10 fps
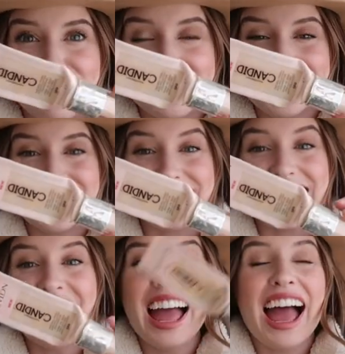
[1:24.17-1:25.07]
you can
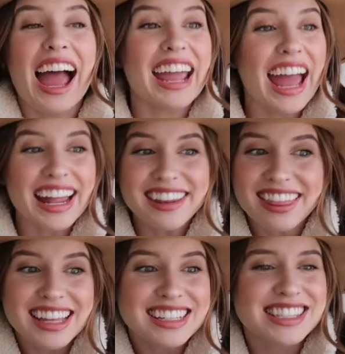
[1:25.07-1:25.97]
see. I had
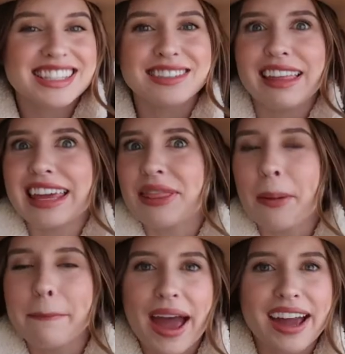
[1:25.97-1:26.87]
this like in
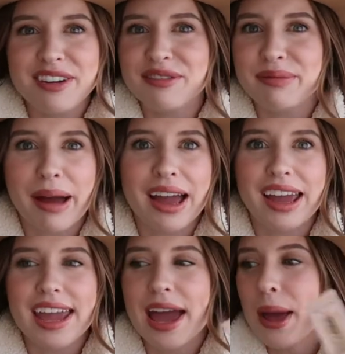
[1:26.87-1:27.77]
the back of
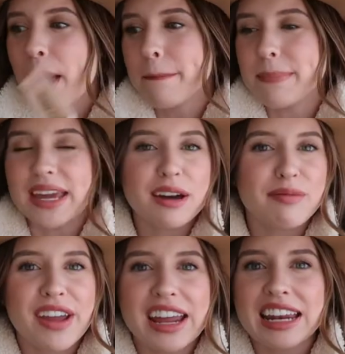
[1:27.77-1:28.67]
my
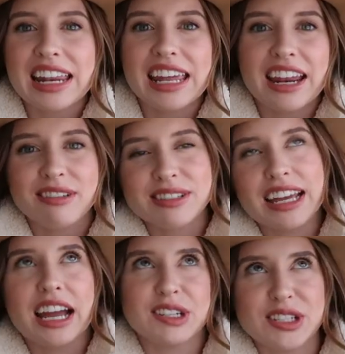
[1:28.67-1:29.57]
makeup vanity, and I was
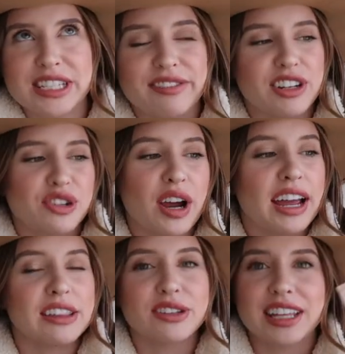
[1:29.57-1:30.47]
like, I'll just give it a
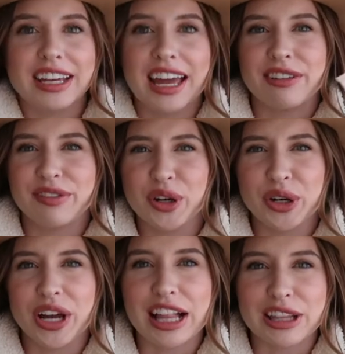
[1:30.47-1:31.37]
try. It looks like kind of a
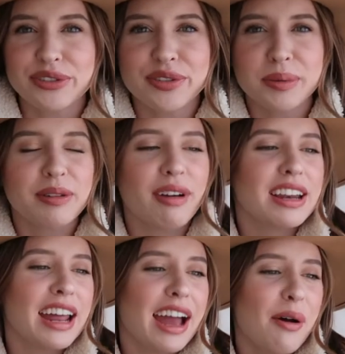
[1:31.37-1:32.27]
good color for me
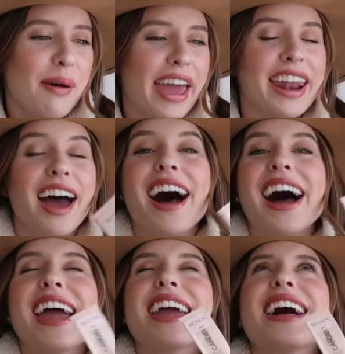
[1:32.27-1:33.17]
right now, and
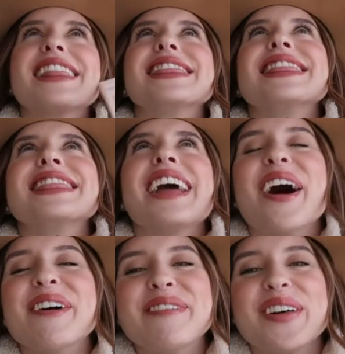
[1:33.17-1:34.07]
I
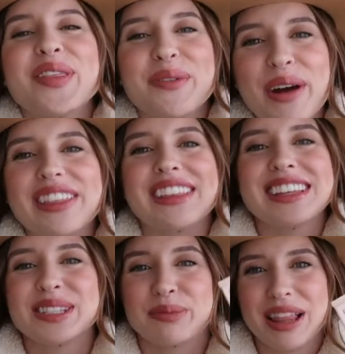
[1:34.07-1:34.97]
love the way that
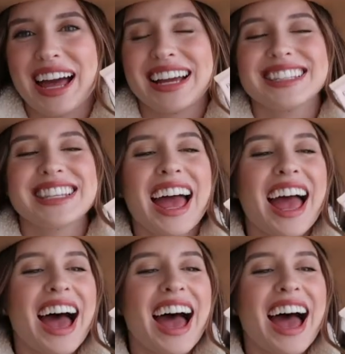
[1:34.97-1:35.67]
this applies.